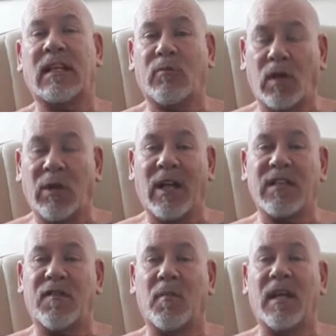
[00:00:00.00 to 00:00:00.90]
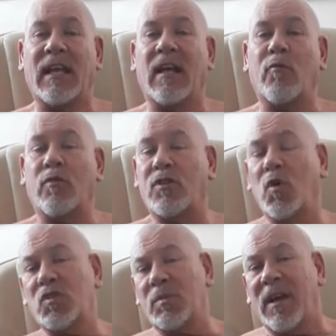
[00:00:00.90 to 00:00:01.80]
Will you enter for me?
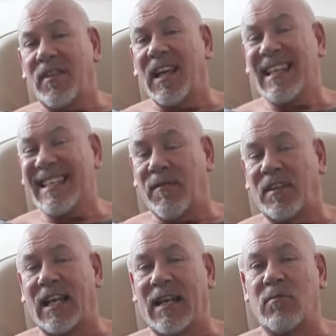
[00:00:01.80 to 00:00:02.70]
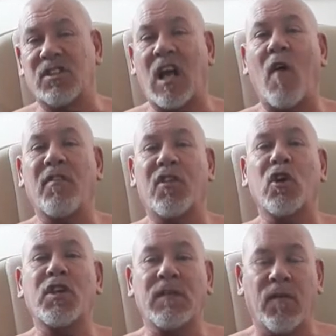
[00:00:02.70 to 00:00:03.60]
George was about 37 then. It was an over
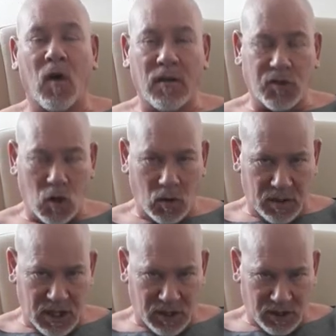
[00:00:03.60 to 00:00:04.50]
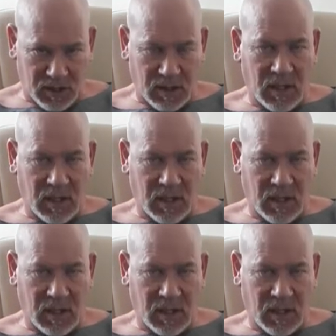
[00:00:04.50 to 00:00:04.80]
35s contest.